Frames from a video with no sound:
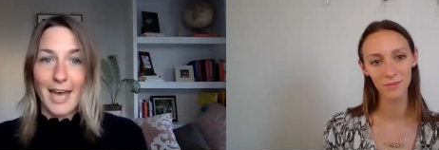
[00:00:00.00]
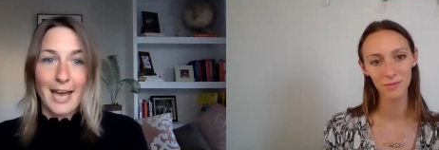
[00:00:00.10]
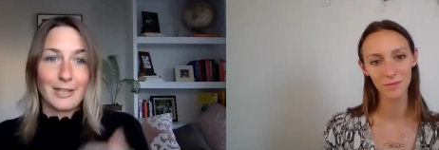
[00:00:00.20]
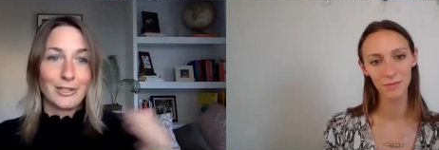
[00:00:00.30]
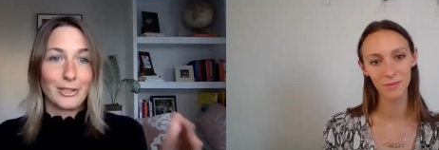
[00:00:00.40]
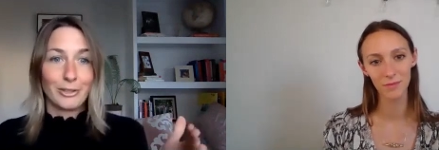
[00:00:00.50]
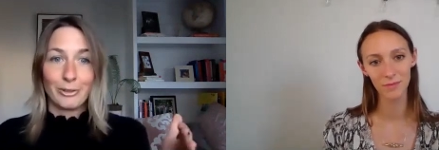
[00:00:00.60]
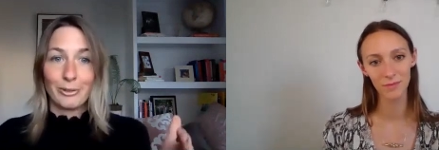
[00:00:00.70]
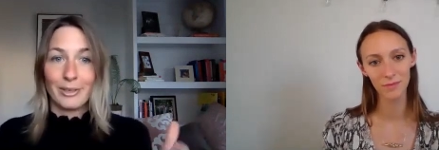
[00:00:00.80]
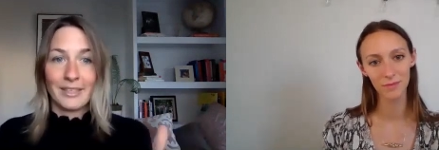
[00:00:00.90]
Speaker 1: that
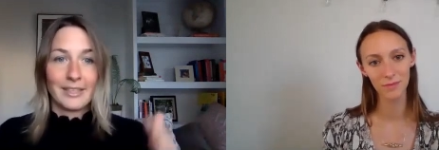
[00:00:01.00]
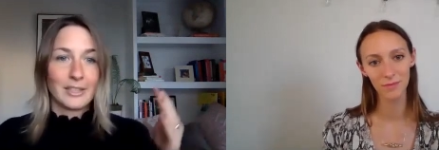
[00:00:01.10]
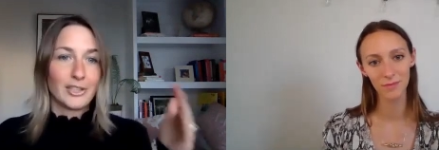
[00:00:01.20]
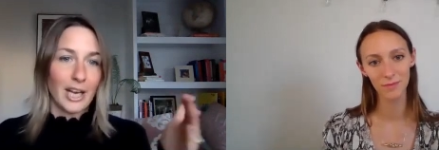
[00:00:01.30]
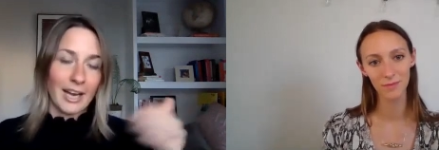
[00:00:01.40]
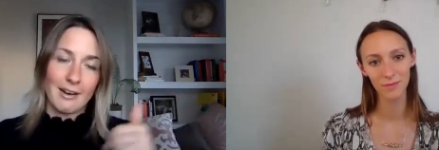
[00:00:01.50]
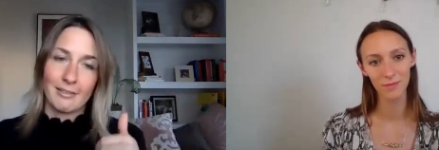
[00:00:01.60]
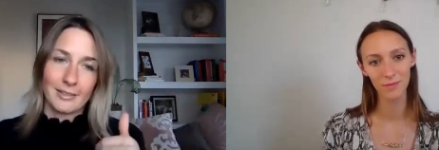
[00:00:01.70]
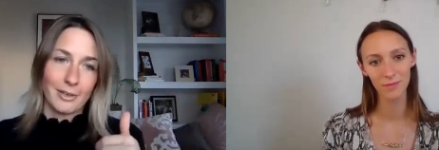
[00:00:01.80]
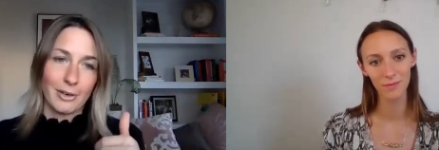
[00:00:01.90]
to check out
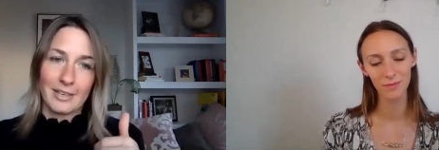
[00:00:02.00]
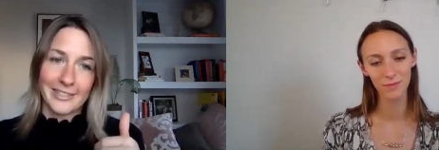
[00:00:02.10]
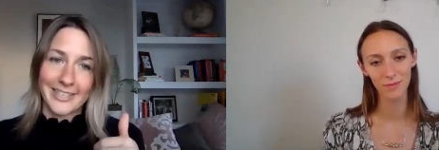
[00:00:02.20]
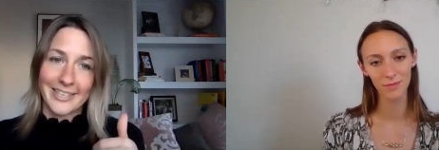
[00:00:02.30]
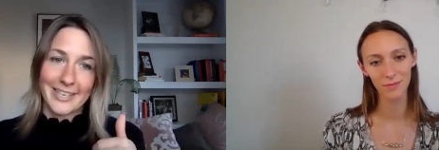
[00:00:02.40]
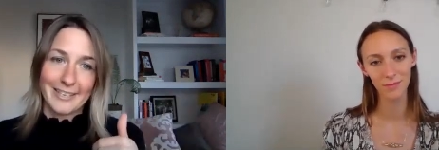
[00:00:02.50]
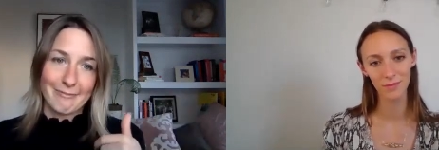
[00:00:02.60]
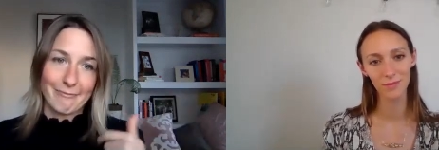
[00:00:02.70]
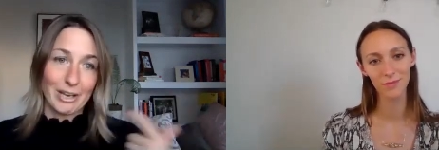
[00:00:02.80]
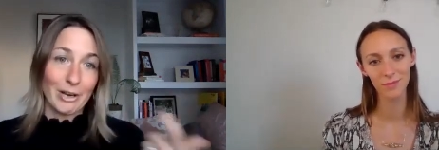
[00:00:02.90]
co-housing
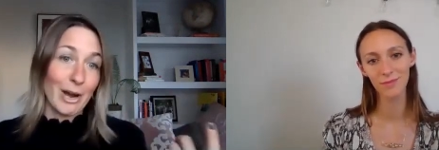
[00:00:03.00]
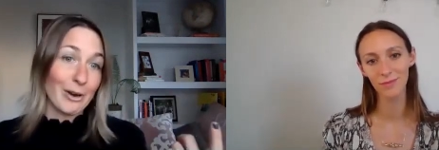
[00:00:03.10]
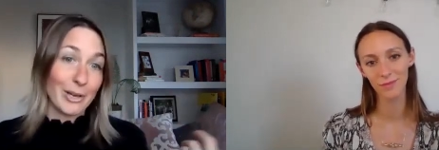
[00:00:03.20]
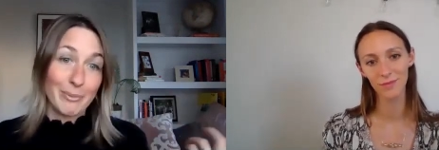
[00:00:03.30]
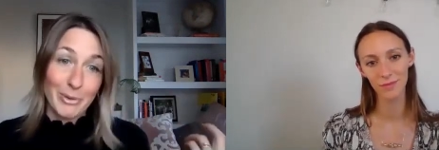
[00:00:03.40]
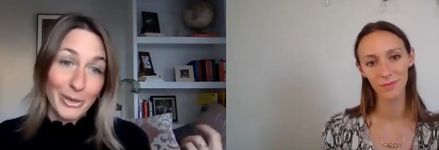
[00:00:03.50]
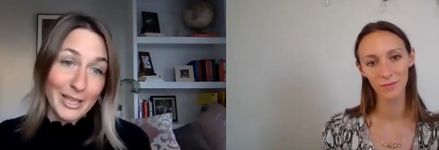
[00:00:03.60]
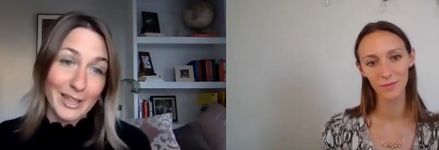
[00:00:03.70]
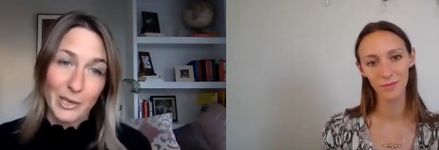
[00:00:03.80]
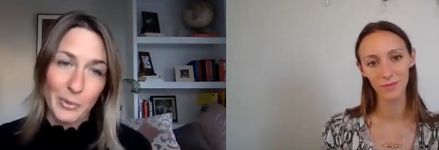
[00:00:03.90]
and figure out a community
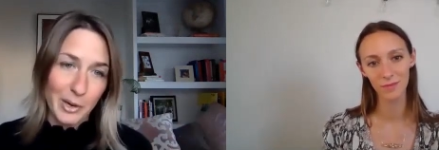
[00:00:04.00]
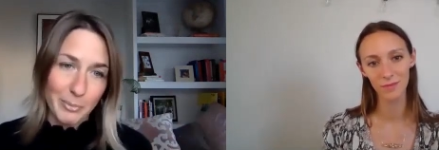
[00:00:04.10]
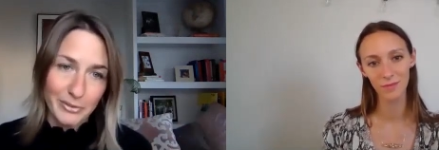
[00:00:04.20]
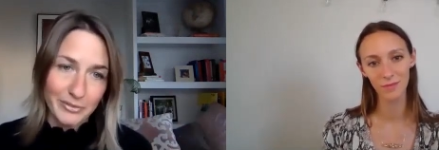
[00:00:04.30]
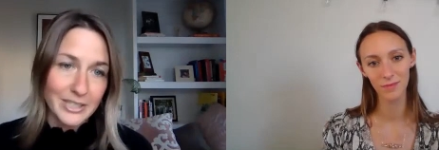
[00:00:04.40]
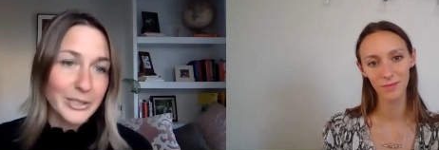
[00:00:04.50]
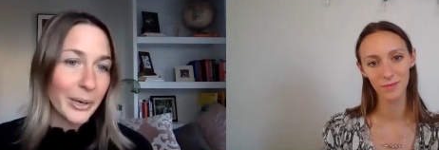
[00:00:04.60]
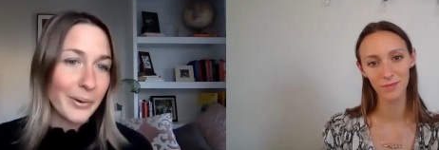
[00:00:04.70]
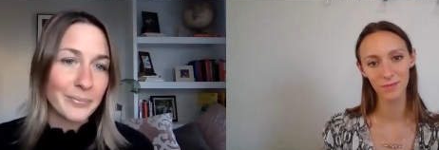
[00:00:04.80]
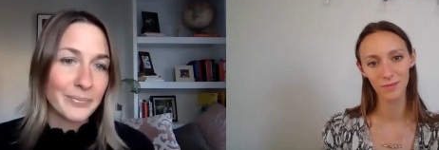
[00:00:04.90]
that you want to move
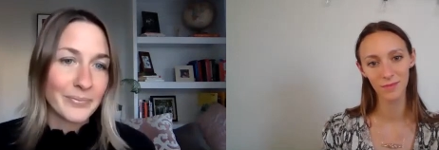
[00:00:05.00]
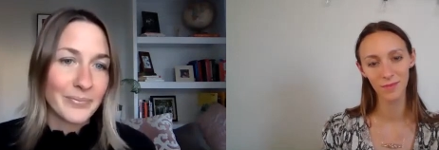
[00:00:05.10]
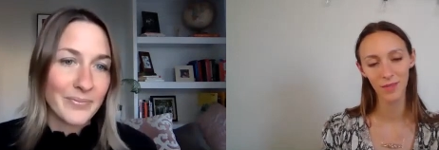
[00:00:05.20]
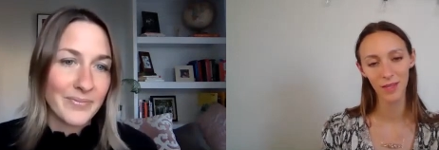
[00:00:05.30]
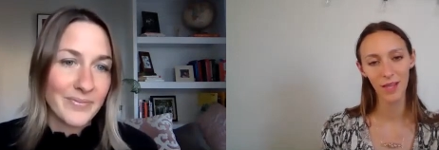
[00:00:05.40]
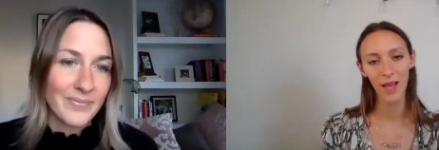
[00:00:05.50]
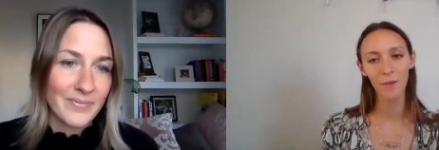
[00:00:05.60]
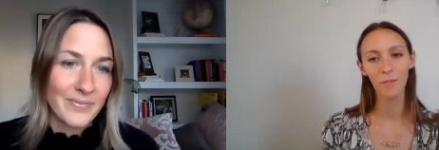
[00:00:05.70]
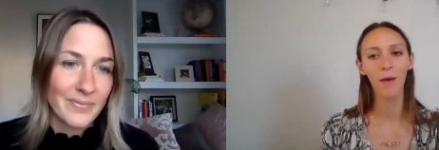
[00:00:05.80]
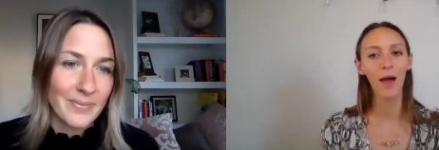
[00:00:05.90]
into
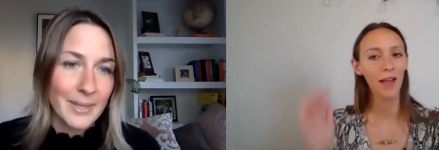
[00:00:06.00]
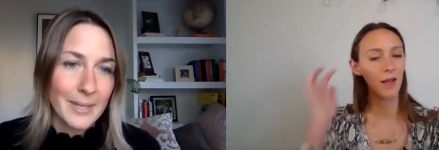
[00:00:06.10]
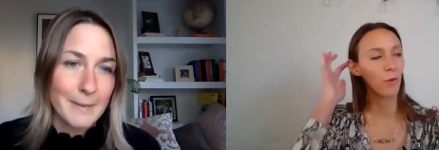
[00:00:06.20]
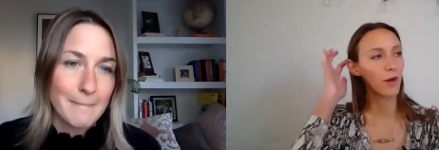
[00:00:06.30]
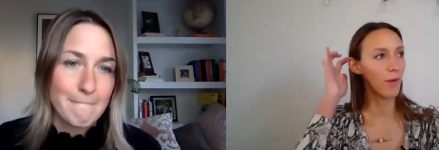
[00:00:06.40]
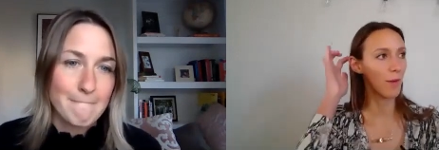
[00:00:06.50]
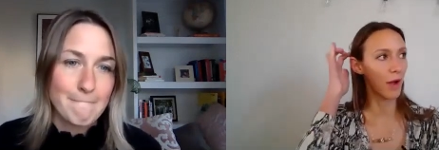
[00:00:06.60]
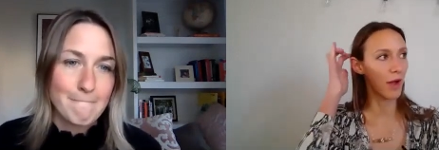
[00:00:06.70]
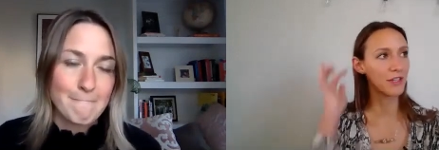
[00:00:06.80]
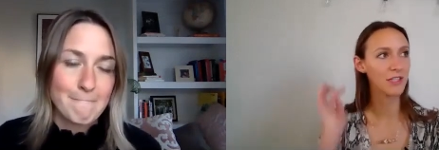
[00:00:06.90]
Speaker 2: my one of my
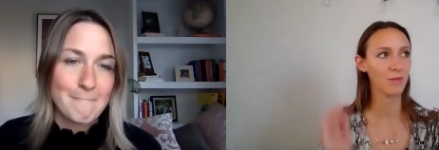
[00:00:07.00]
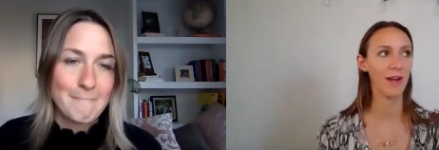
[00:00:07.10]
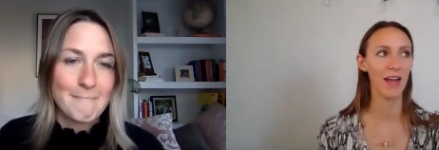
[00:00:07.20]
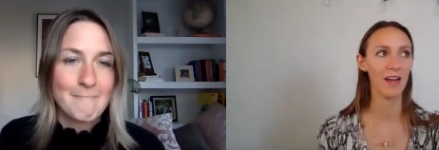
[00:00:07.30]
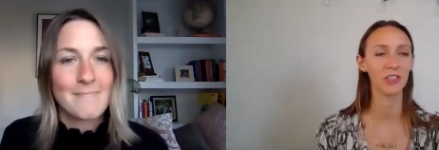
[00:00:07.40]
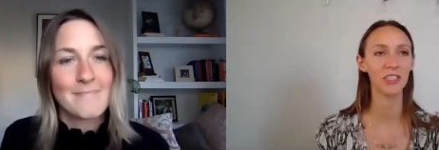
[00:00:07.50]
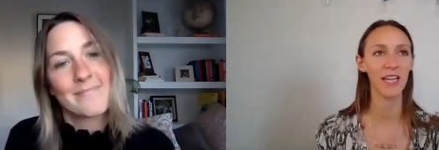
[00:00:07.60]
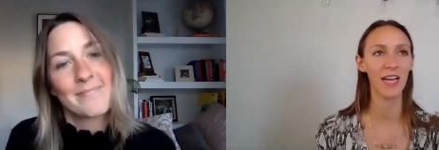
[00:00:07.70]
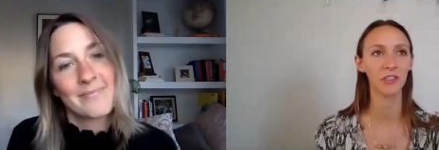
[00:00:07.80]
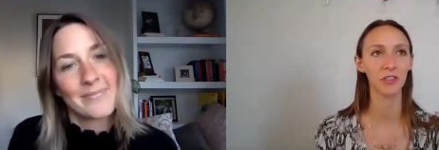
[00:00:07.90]
buyers right now she's
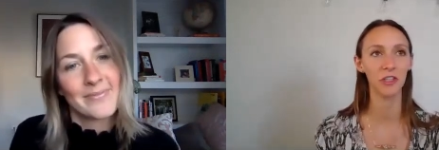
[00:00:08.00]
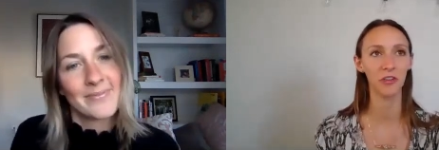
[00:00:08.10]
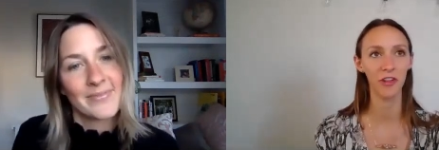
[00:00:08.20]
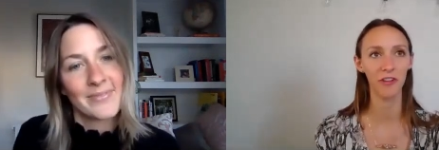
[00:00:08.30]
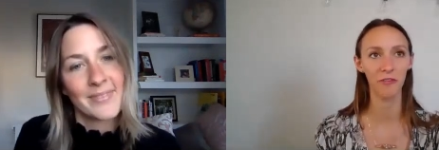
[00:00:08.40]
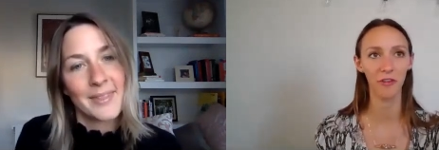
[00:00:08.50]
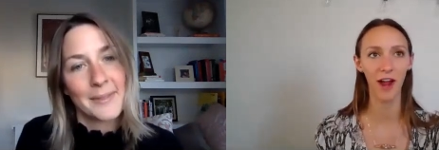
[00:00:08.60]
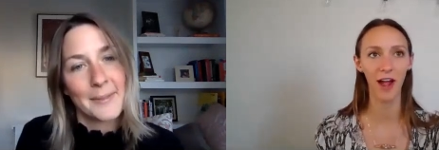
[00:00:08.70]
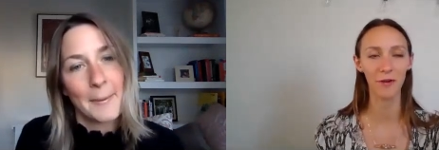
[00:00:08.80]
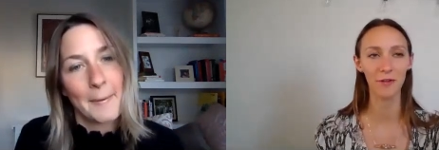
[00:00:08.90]
actually looking for
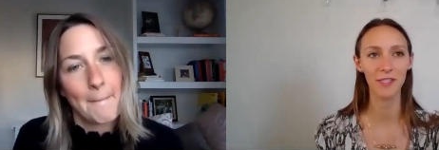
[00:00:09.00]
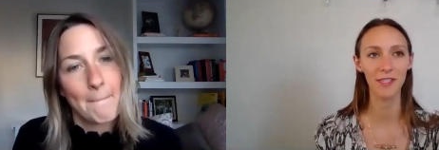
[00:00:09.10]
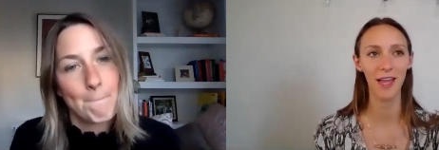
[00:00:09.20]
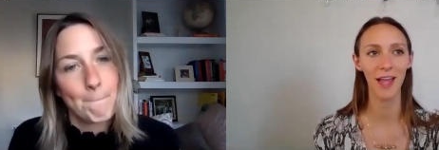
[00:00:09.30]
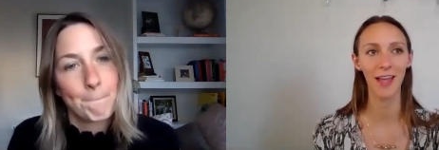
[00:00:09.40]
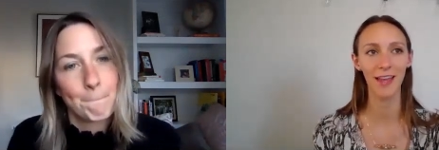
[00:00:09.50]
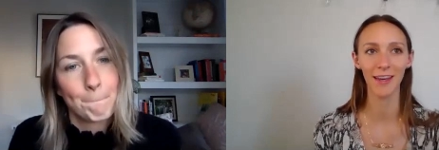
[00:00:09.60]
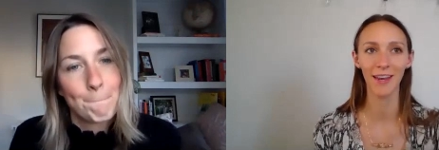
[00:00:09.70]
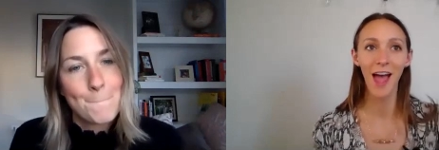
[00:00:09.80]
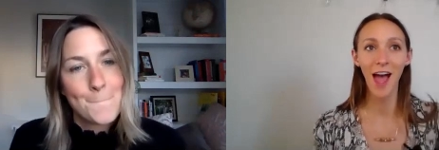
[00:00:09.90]
a house
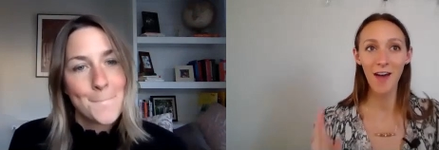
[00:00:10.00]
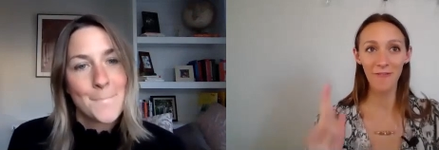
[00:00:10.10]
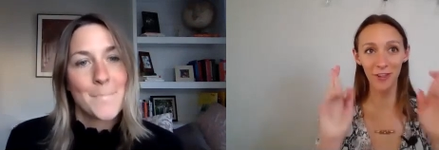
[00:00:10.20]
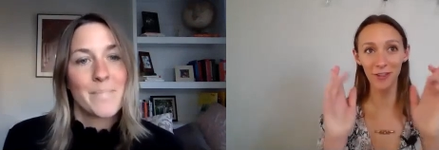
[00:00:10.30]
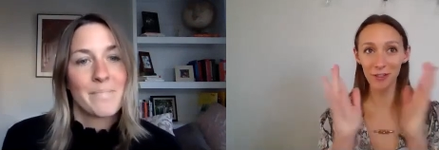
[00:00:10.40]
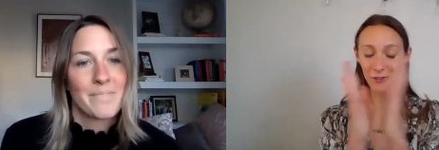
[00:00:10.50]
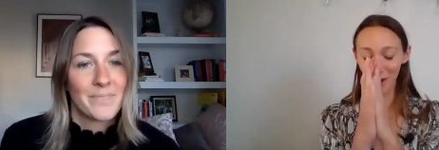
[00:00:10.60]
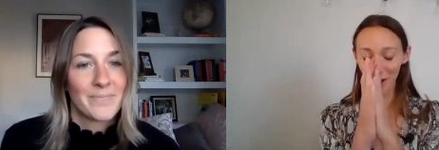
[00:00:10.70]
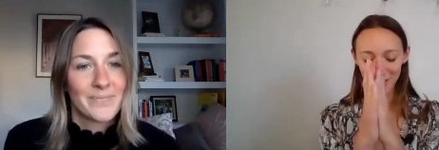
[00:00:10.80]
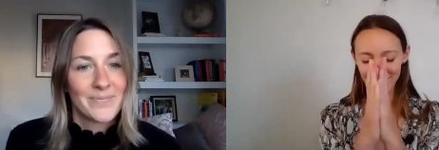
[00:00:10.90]
and fingers
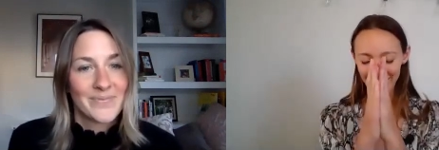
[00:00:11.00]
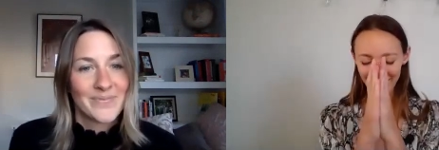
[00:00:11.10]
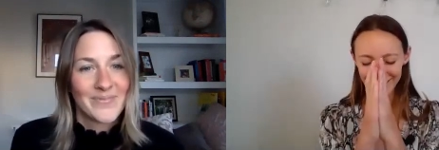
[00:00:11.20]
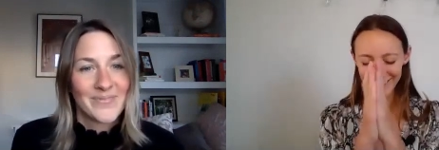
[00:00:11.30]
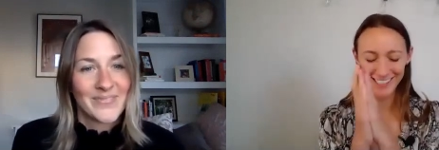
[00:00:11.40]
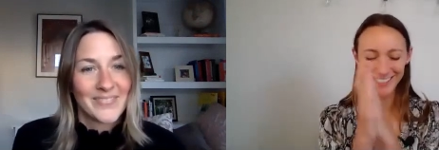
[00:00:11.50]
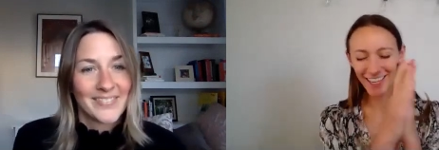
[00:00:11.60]
crossed hands